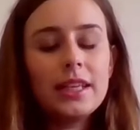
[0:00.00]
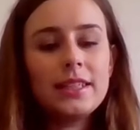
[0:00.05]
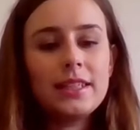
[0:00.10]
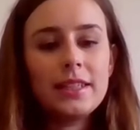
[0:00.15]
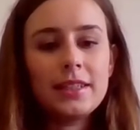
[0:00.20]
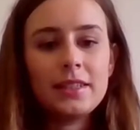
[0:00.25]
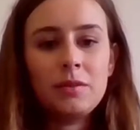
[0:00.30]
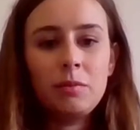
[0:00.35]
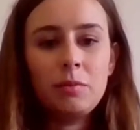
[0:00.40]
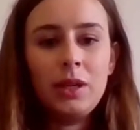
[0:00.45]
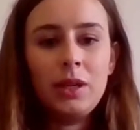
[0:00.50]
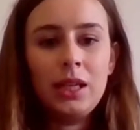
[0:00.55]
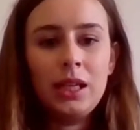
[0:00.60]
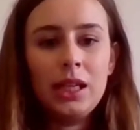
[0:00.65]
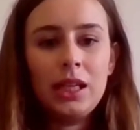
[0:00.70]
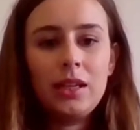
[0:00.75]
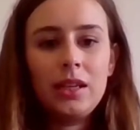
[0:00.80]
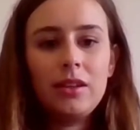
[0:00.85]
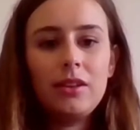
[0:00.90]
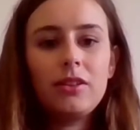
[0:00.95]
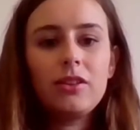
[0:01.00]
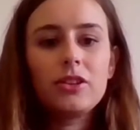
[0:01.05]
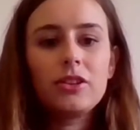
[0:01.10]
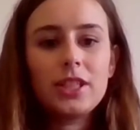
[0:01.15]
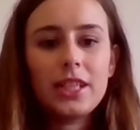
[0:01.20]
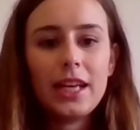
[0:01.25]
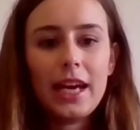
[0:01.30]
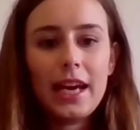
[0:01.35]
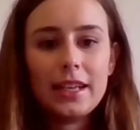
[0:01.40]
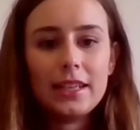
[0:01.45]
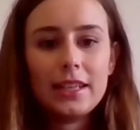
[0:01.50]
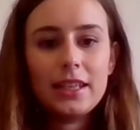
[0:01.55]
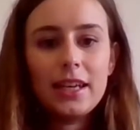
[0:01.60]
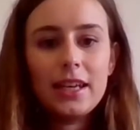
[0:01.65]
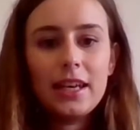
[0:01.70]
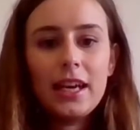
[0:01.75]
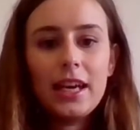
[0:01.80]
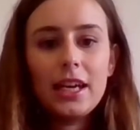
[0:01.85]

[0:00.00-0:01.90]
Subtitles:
it, it doesn't mean they're dead.